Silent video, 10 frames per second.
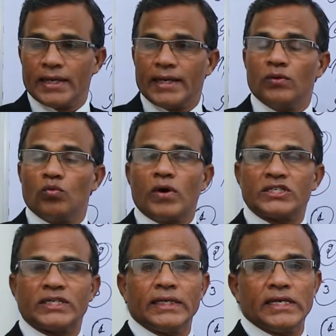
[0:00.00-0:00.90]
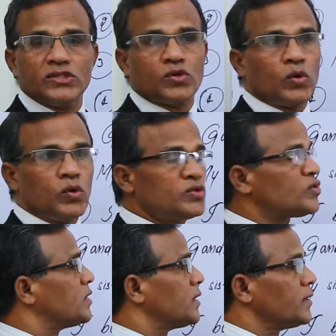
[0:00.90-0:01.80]
In washing his
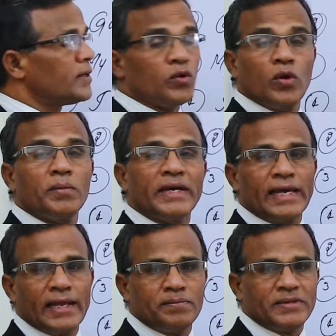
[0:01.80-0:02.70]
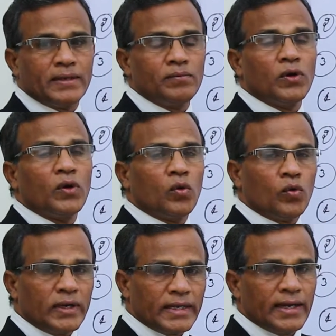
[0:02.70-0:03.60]
clothes nobody helped him,
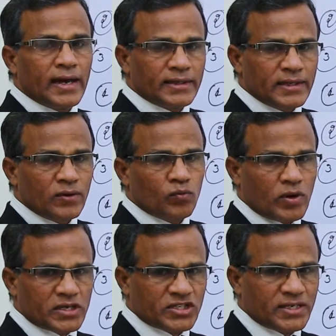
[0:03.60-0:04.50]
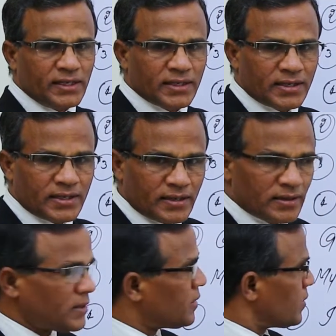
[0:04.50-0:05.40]
only Gandhi washed
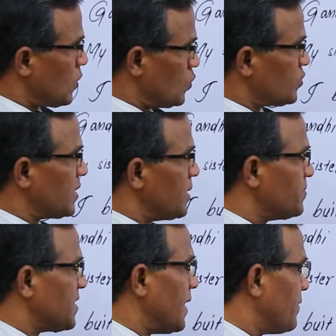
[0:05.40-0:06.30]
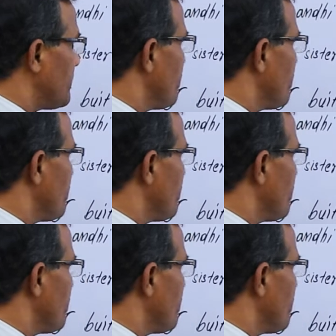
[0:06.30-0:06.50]
clothes himself.